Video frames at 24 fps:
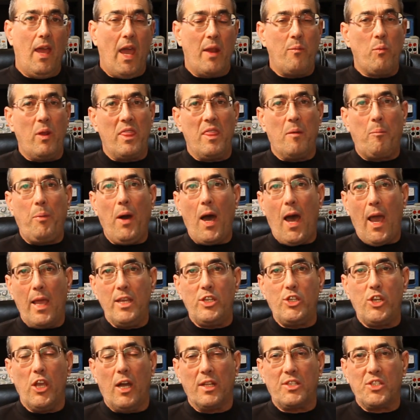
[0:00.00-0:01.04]
and when the Pi
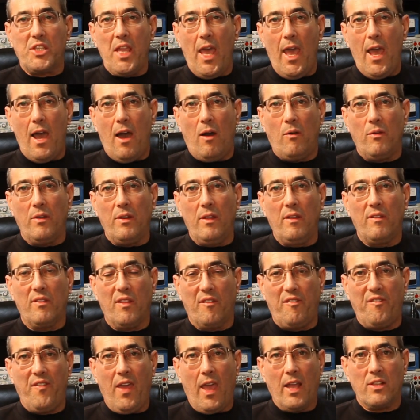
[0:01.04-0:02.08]
shuts down,
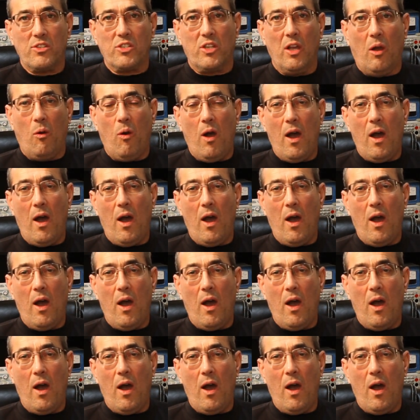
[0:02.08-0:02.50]
the fans go